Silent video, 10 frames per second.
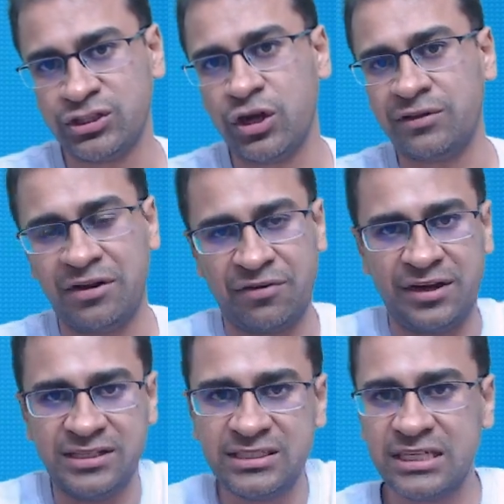of the different
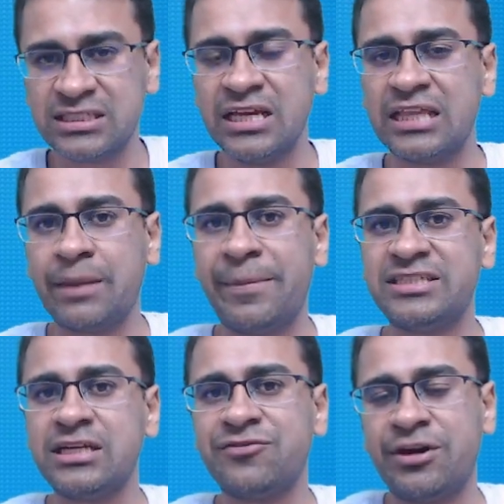diseases, the
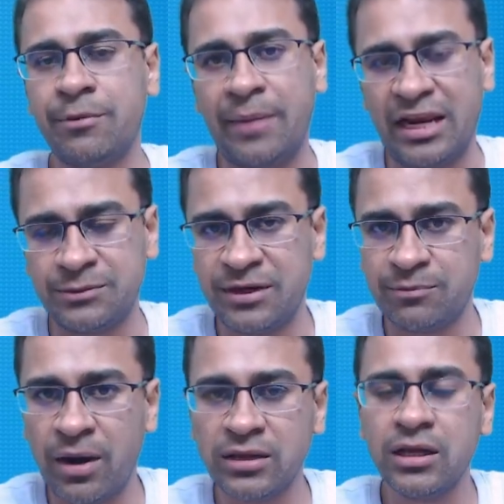basic treatment management
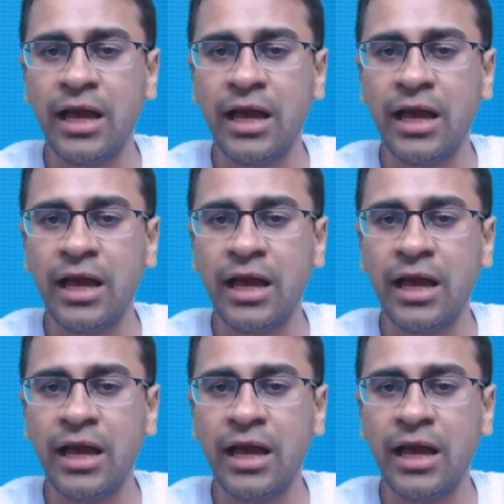part,